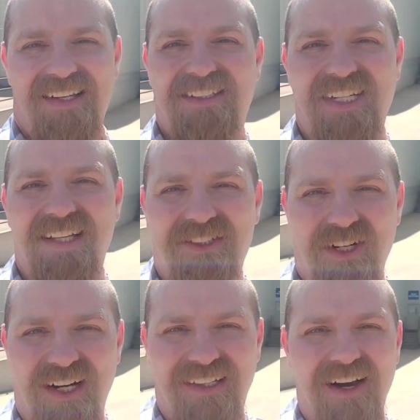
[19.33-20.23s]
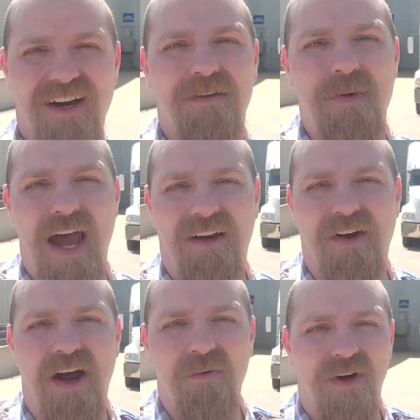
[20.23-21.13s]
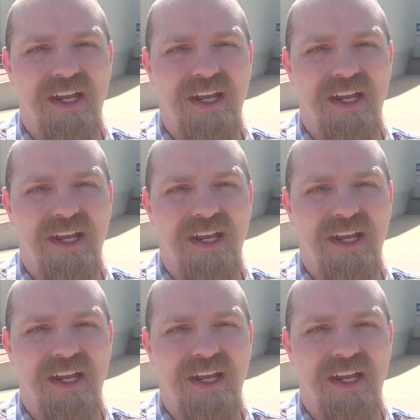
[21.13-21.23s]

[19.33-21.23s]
You see the truck there in the background?